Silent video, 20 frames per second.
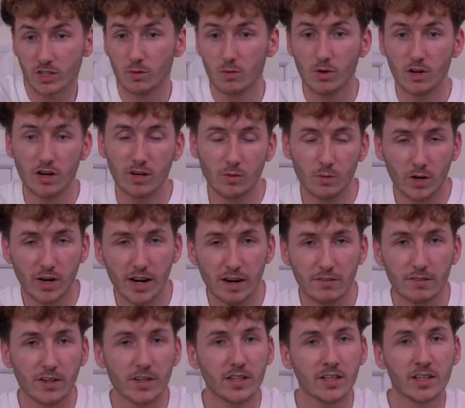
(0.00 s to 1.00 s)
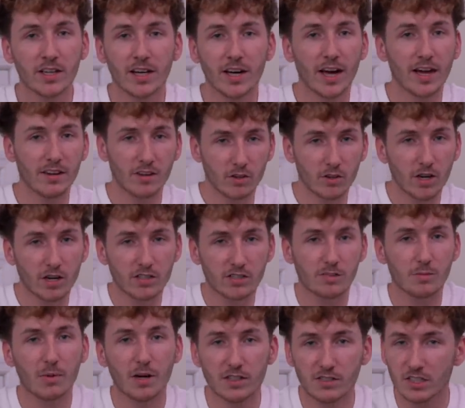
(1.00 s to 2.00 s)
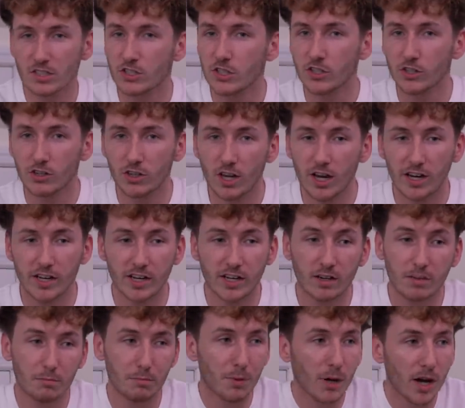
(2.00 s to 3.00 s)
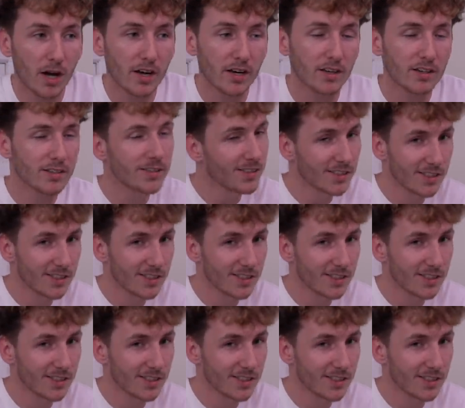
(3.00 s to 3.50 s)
I want whatever, and they'll customize it to your liking, but